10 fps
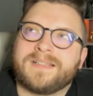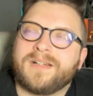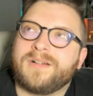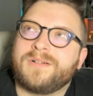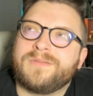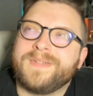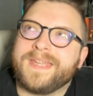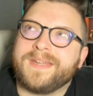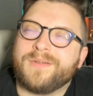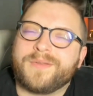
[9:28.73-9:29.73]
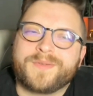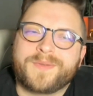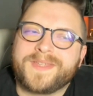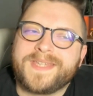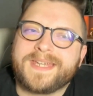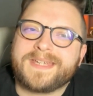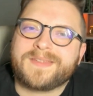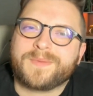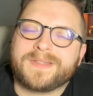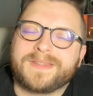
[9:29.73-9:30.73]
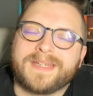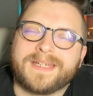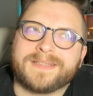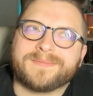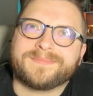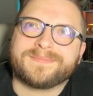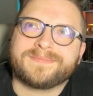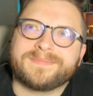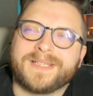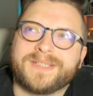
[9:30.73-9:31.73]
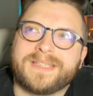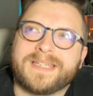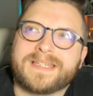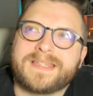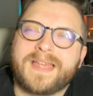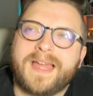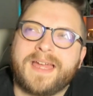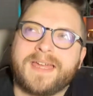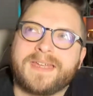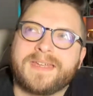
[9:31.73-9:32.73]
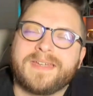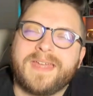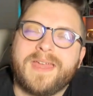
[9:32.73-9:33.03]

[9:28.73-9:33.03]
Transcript: Oh, Neil, those are the days, weren't they? My goodness. I